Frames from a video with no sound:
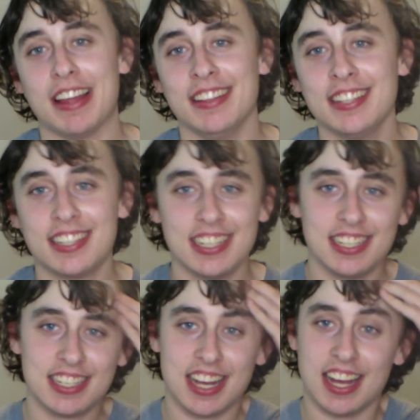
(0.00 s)
And this
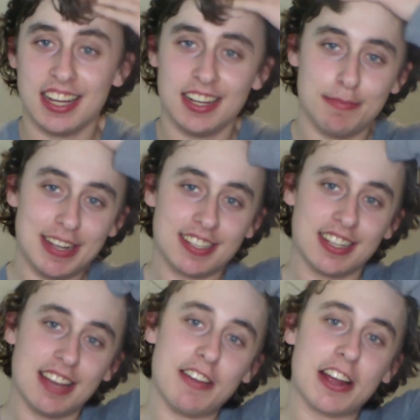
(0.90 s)
is uh,
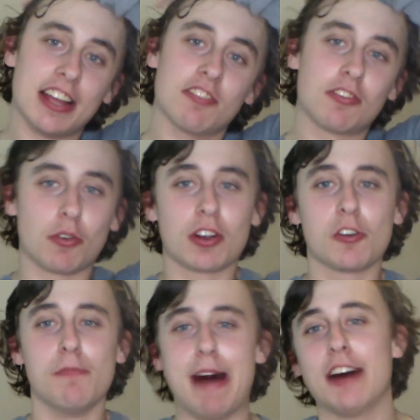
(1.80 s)
basically a very
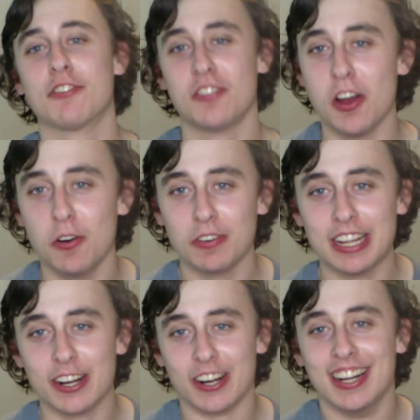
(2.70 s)
historical milestone
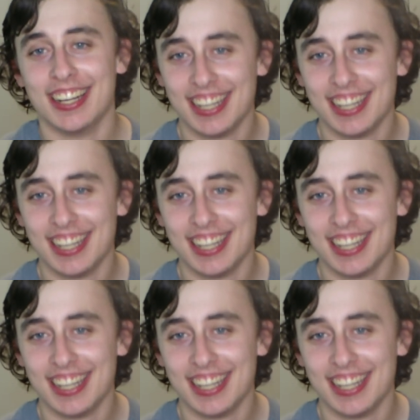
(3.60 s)
here